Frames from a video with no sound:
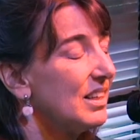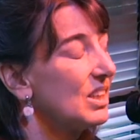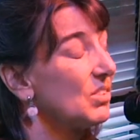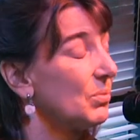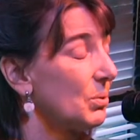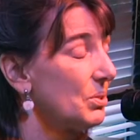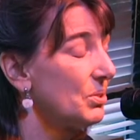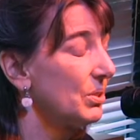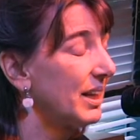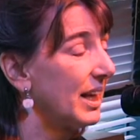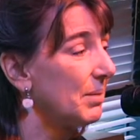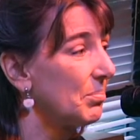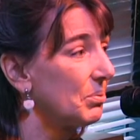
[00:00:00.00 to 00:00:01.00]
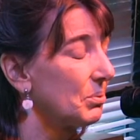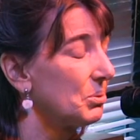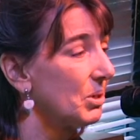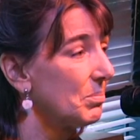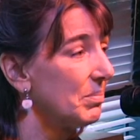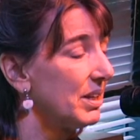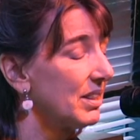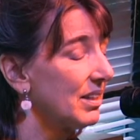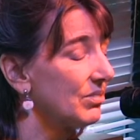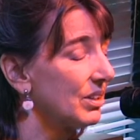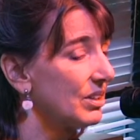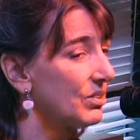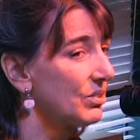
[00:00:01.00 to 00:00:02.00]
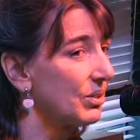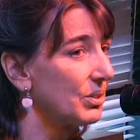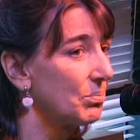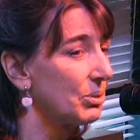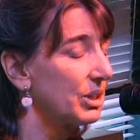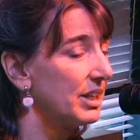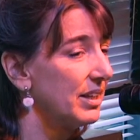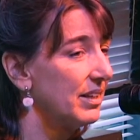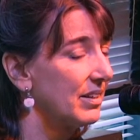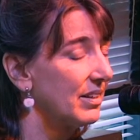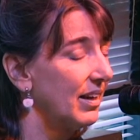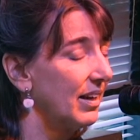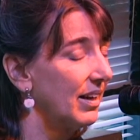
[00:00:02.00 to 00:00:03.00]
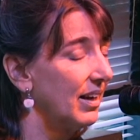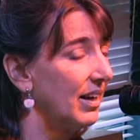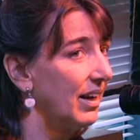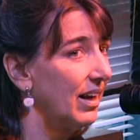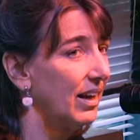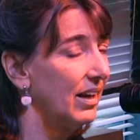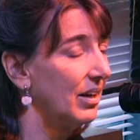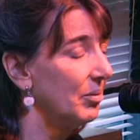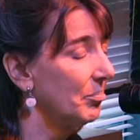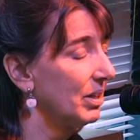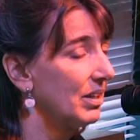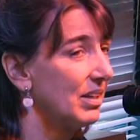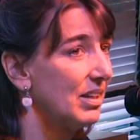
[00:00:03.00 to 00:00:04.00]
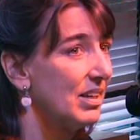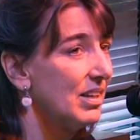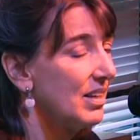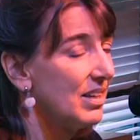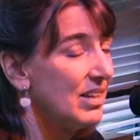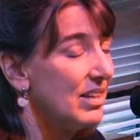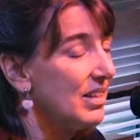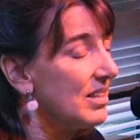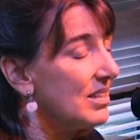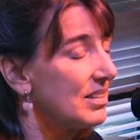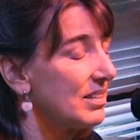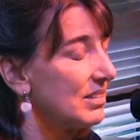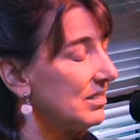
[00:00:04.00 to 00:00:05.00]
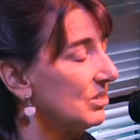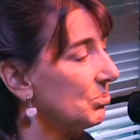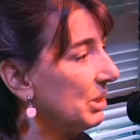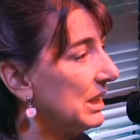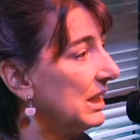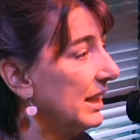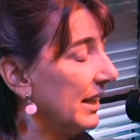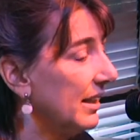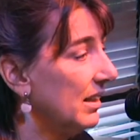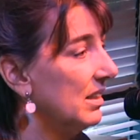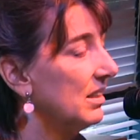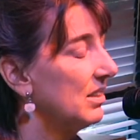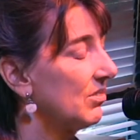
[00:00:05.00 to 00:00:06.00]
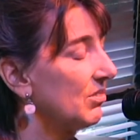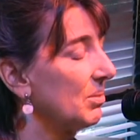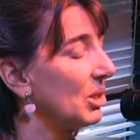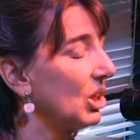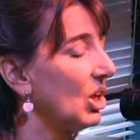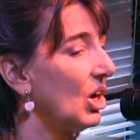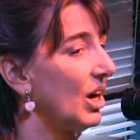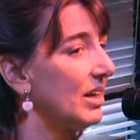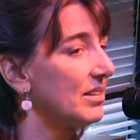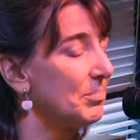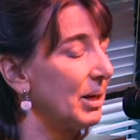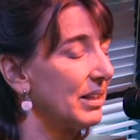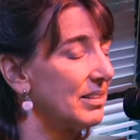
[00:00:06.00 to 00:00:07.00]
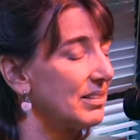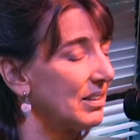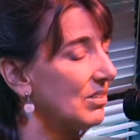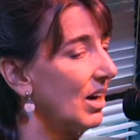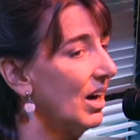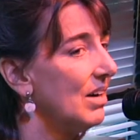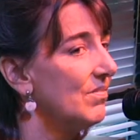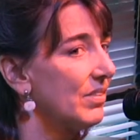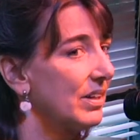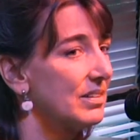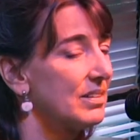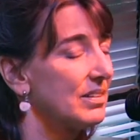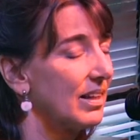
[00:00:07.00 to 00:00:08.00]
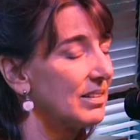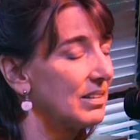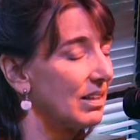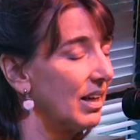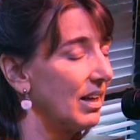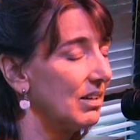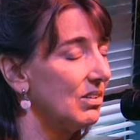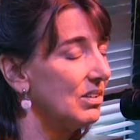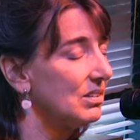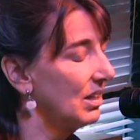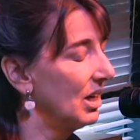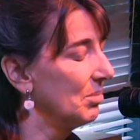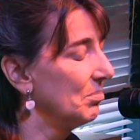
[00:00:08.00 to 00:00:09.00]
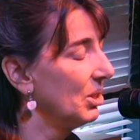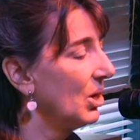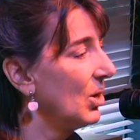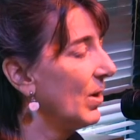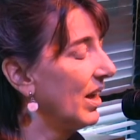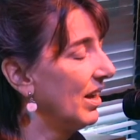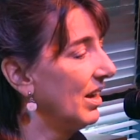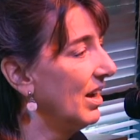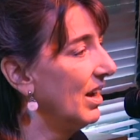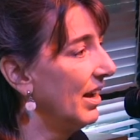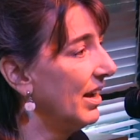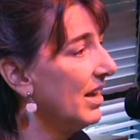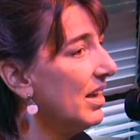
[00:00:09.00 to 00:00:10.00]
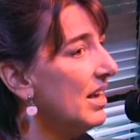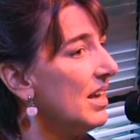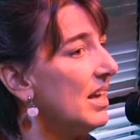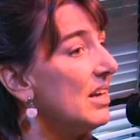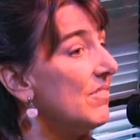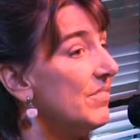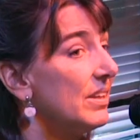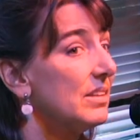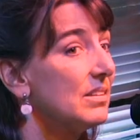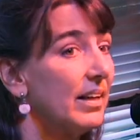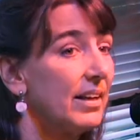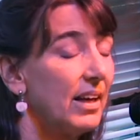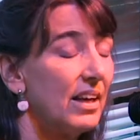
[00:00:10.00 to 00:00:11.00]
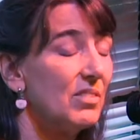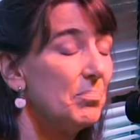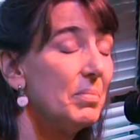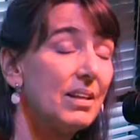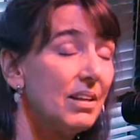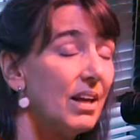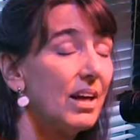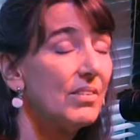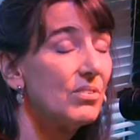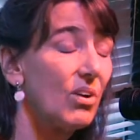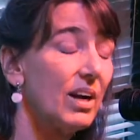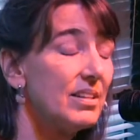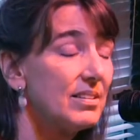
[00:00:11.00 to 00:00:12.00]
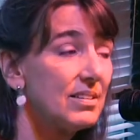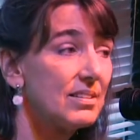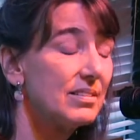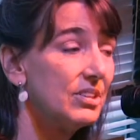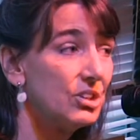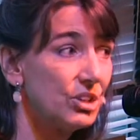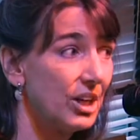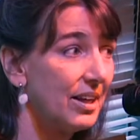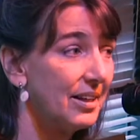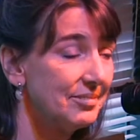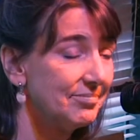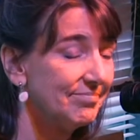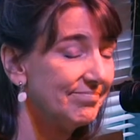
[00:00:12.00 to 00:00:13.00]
The divorce only came through 1 month after I started working here, and I am still reeling from the loss. My self-confidence is at an all-time low, and I feel like a midlife crisis cliche.